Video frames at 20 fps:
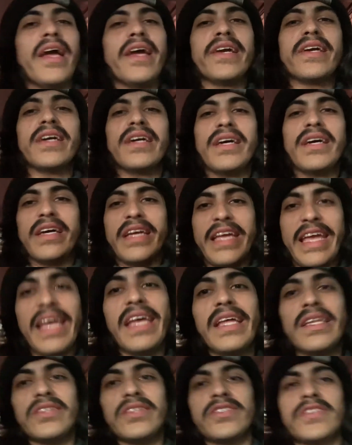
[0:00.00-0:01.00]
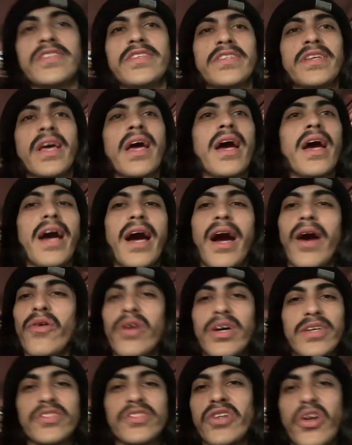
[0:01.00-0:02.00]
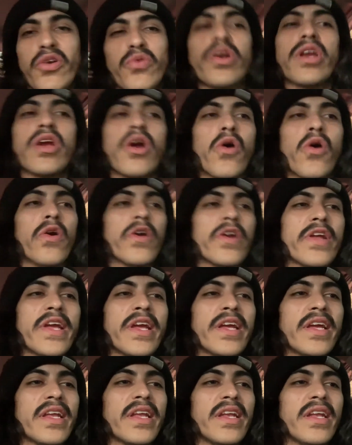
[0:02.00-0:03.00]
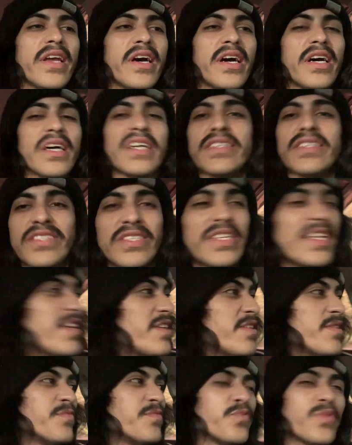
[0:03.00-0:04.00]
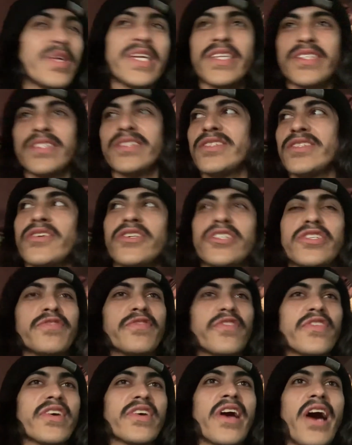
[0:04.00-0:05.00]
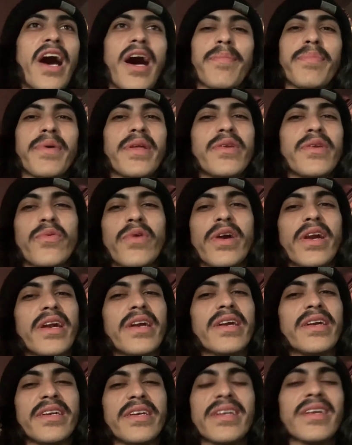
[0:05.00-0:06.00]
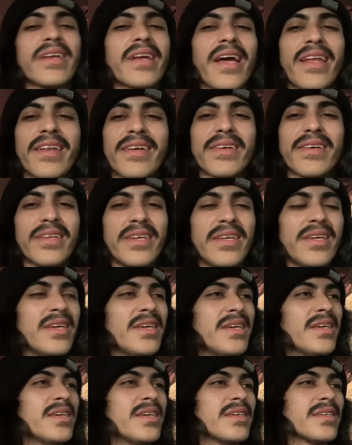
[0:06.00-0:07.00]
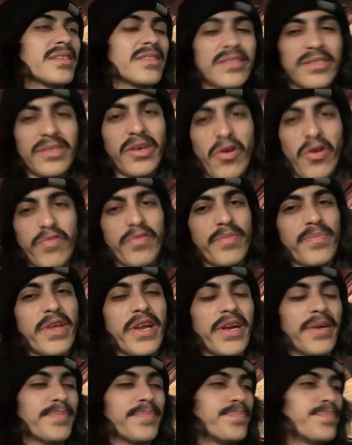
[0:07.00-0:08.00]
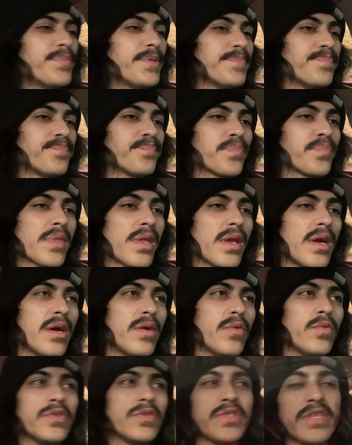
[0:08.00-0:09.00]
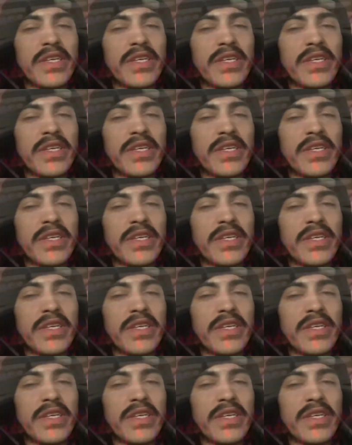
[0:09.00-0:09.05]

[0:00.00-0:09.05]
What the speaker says: hits, I'll start recording and see if we can search for the cop anywhere and kind of go from there. But we'll see in a